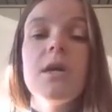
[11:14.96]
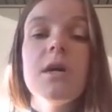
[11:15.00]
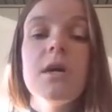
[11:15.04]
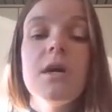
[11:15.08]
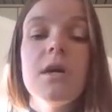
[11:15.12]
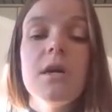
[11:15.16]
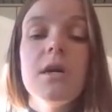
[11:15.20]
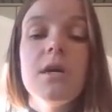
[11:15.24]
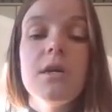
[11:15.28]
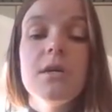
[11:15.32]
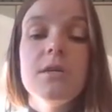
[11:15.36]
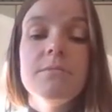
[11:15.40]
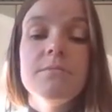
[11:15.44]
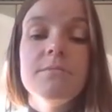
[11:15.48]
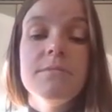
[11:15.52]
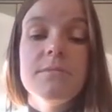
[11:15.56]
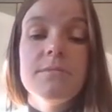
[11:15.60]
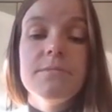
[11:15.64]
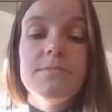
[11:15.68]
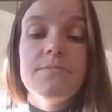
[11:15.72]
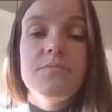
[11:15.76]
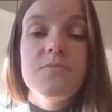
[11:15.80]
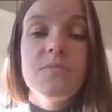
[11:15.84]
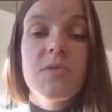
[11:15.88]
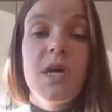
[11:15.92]
And
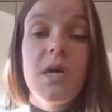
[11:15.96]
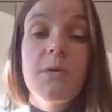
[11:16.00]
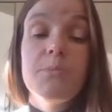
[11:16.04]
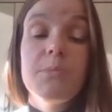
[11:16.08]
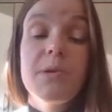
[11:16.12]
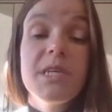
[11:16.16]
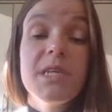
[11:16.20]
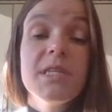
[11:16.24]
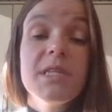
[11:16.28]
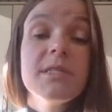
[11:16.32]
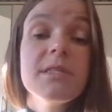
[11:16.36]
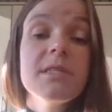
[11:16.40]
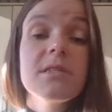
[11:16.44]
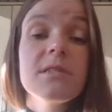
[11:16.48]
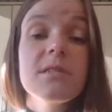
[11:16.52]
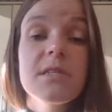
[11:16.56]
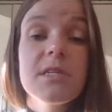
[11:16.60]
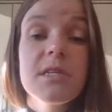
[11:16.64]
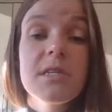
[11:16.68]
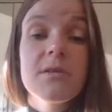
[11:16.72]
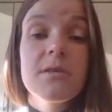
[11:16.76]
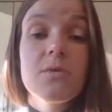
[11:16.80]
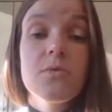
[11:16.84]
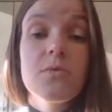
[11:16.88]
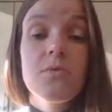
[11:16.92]

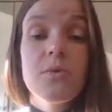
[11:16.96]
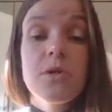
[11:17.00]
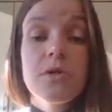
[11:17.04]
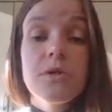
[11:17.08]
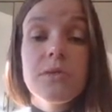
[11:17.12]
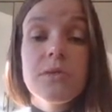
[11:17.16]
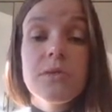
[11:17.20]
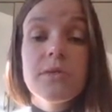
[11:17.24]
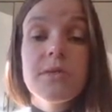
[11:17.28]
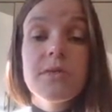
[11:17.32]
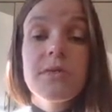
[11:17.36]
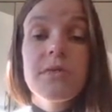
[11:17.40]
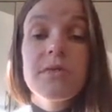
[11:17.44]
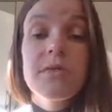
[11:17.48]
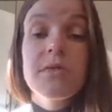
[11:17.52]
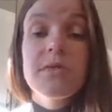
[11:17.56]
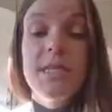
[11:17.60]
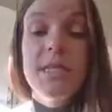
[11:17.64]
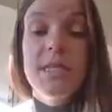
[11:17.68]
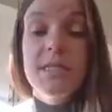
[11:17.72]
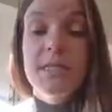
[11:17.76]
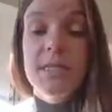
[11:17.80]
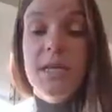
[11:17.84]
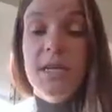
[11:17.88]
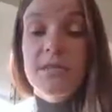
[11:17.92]
basically what these
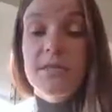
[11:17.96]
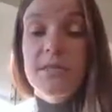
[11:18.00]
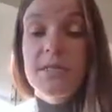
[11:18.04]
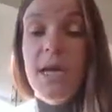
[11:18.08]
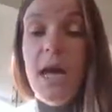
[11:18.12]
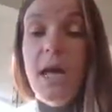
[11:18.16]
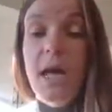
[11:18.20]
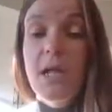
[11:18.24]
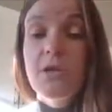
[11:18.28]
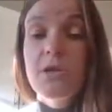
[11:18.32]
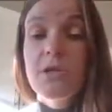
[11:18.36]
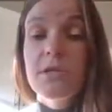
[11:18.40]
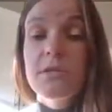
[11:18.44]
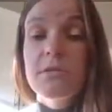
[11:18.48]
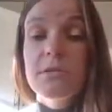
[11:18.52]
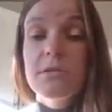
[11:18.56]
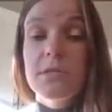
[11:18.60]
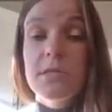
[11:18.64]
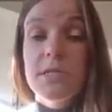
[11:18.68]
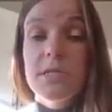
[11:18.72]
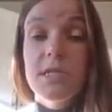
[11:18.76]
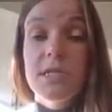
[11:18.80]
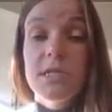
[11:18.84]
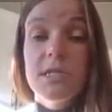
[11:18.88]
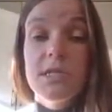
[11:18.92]
data tell us
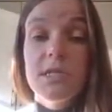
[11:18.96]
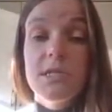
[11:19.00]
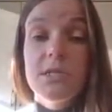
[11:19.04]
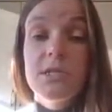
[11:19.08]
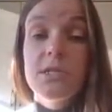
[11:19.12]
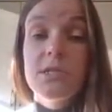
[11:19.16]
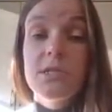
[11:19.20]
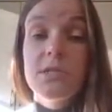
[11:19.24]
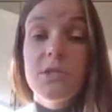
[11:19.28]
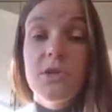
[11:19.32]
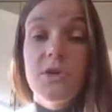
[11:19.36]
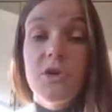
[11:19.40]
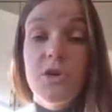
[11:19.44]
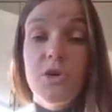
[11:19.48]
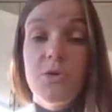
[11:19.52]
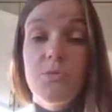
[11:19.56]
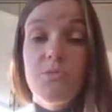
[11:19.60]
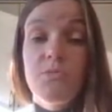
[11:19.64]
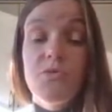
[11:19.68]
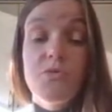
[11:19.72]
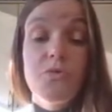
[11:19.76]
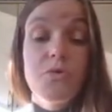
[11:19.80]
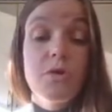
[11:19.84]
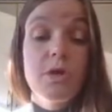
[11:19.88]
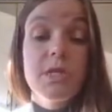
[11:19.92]
is,
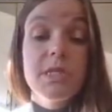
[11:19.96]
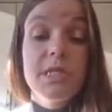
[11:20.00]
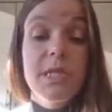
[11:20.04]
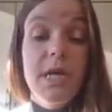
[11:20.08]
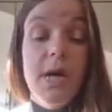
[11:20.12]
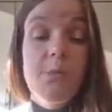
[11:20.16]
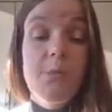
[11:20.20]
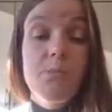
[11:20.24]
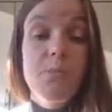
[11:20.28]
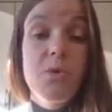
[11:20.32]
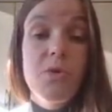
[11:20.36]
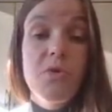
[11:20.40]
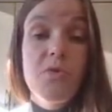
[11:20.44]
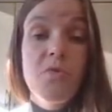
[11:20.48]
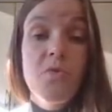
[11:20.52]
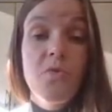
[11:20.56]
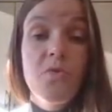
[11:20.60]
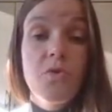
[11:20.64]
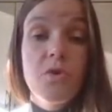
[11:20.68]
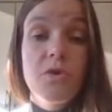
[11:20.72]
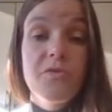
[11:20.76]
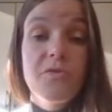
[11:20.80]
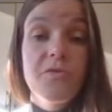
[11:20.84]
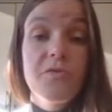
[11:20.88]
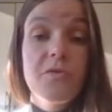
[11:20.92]
for example,
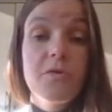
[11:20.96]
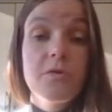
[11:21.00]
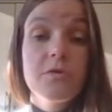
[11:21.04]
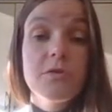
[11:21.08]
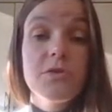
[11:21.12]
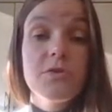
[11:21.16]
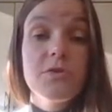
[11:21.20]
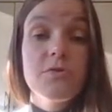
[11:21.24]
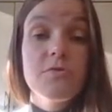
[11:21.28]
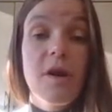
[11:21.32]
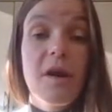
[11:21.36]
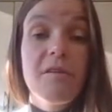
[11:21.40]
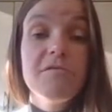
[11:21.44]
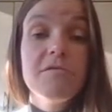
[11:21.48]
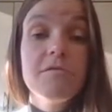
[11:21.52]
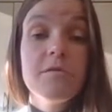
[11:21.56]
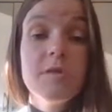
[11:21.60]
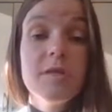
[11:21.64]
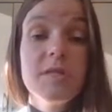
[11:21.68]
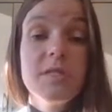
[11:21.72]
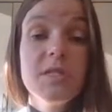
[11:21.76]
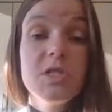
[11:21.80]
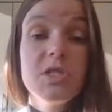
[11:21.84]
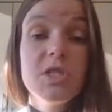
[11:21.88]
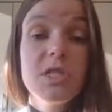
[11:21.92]
for the first
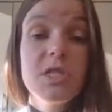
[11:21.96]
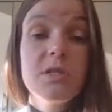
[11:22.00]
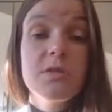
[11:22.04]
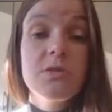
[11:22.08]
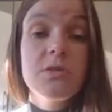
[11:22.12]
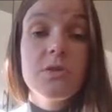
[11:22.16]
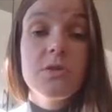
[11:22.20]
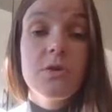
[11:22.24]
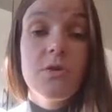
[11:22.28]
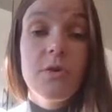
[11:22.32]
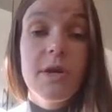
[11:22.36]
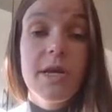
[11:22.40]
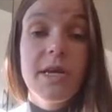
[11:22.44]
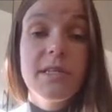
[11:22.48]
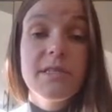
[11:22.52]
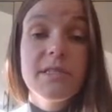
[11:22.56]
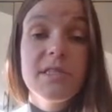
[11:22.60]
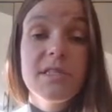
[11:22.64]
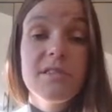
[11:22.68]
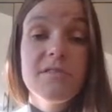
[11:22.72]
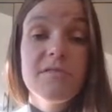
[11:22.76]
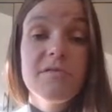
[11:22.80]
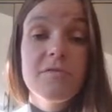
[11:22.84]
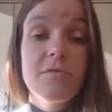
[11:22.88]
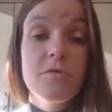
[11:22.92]
reference gene, so
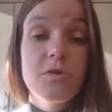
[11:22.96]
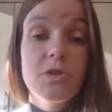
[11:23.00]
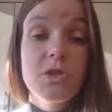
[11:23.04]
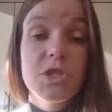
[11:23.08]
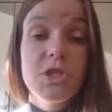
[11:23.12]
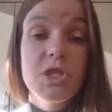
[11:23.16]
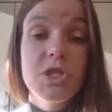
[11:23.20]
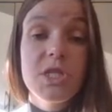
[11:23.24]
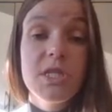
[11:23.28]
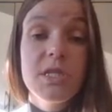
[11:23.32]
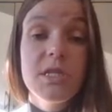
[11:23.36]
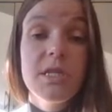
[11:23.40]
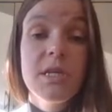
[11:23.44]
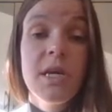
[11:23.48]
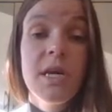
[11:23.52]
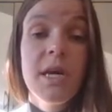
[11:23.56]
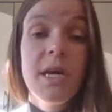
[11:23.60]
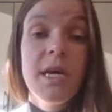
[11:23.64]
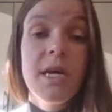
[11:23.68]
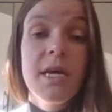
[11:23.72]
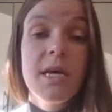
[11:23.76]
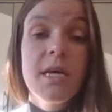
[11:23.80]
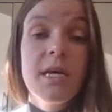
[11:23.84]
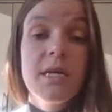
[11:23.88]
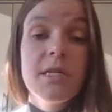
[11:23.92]

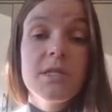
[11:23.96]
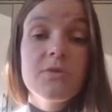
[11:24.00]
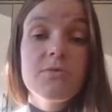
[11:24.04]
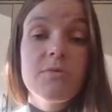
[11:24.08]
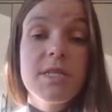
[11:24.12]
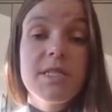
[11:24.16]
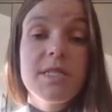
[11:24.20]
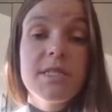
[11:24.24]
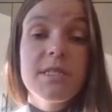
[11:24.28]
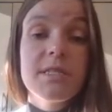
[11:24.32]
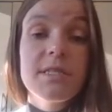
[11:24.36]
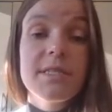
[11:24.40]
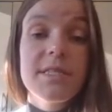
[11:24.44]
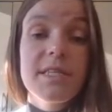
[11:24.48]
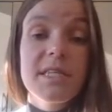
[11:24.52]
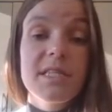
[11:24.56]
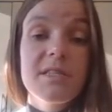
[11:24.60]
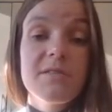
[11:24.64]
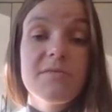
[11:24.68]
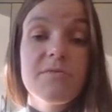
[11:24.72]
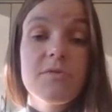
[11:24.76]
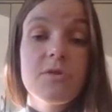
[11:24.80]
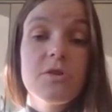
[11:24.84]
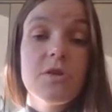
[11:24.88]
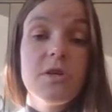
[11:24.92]

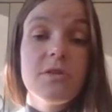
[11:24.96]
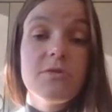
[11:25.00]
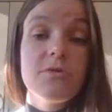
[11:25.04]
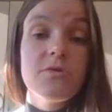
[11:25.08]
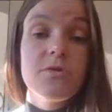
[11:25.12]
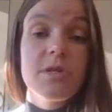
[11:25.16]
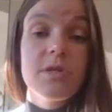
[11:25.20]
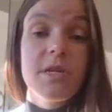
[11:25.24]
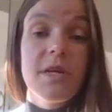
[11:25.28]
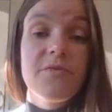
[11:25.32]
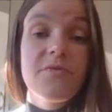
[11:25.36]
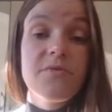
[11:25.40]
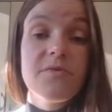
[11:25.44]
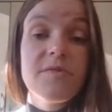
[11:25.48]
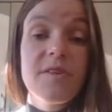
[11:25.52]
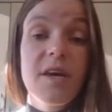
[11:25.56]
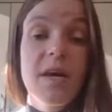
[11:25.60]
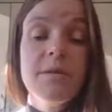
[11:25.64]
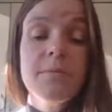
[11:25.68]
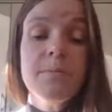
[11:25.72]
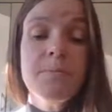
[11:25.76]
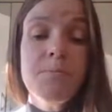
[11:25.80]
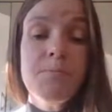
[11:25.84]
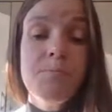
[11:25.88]
AT4G26410,